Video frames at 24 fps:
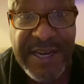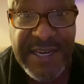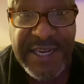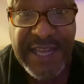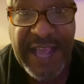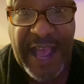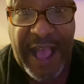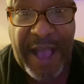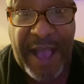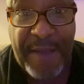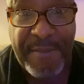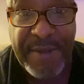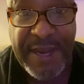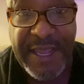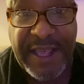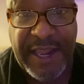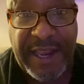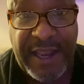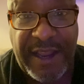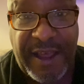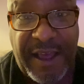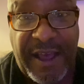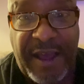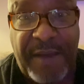Comedy
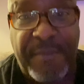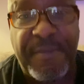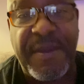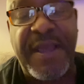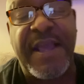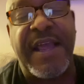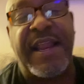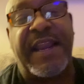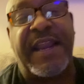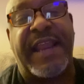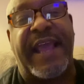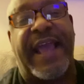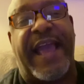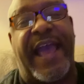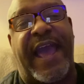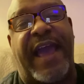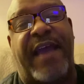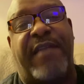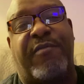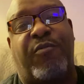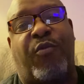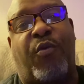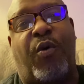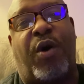Club. They
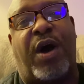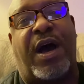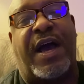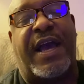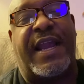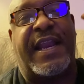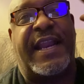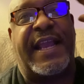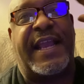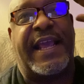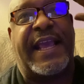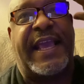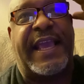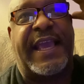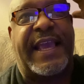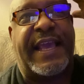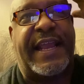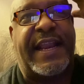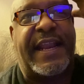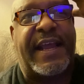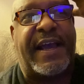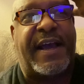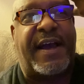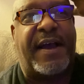had one
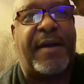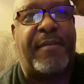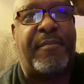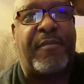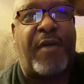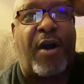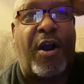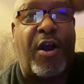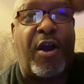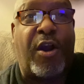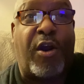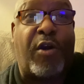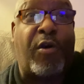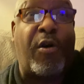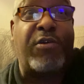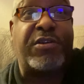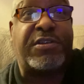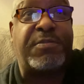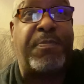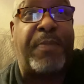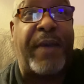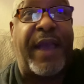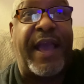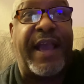on
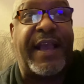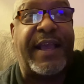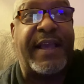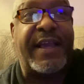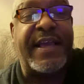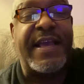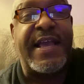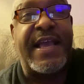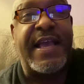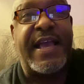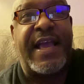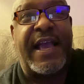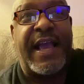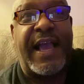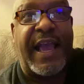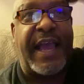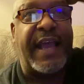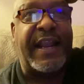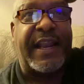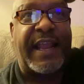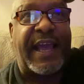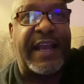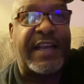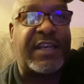Groesbeck
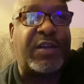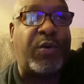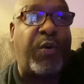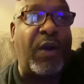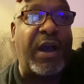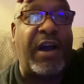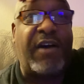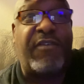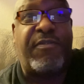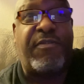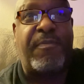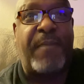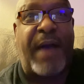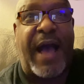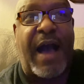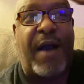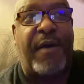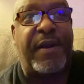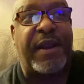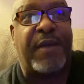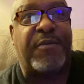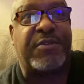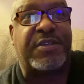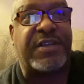and like 12 Mile,
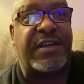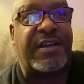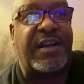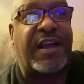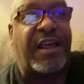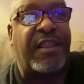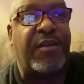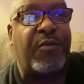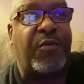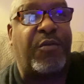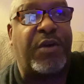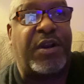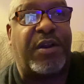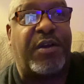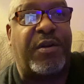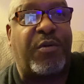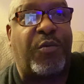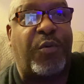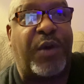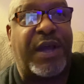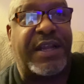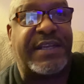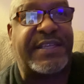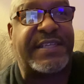and there was another one on the
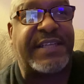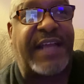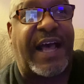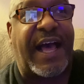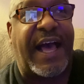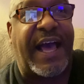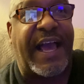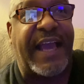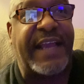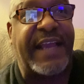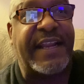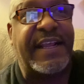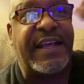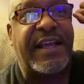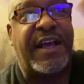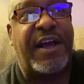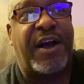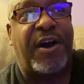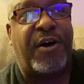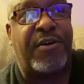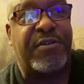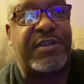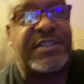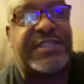west side
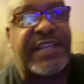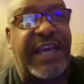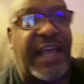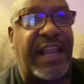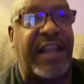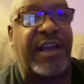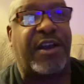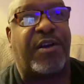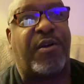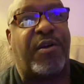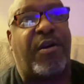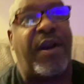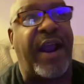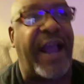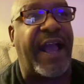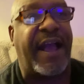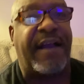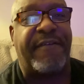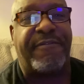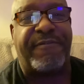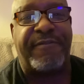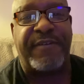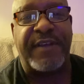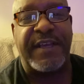on
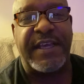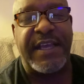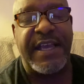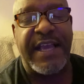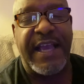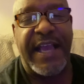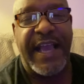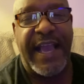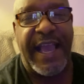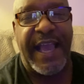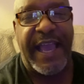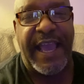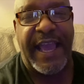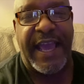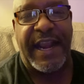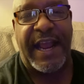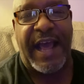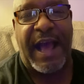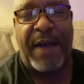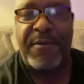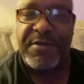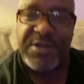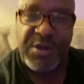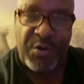Telegraph, and
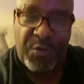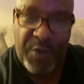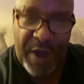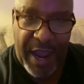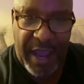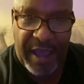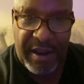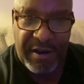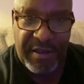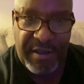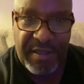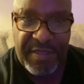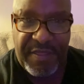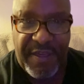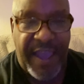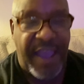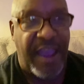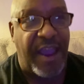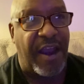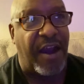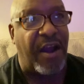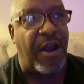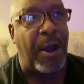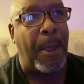I was a regular
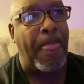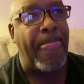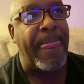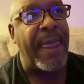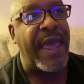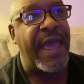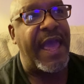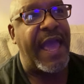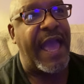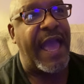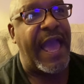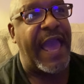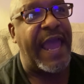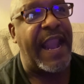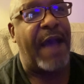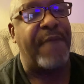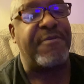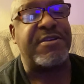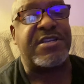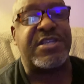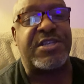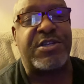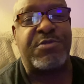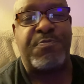there, and I
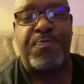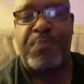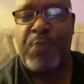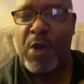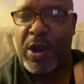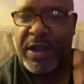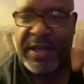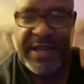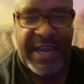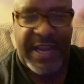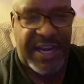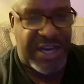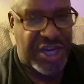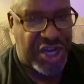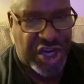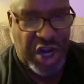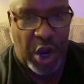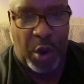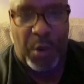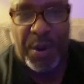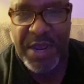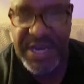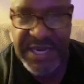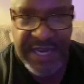was booked at
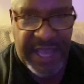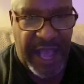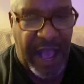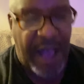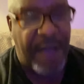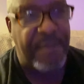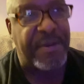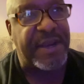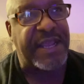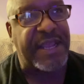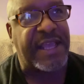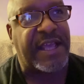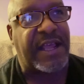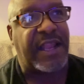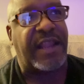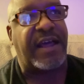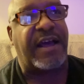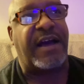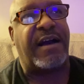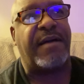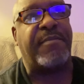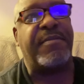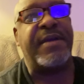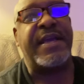Joey's Comedy
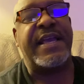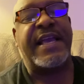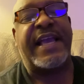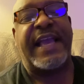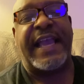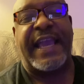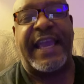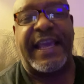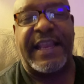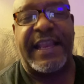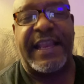Club in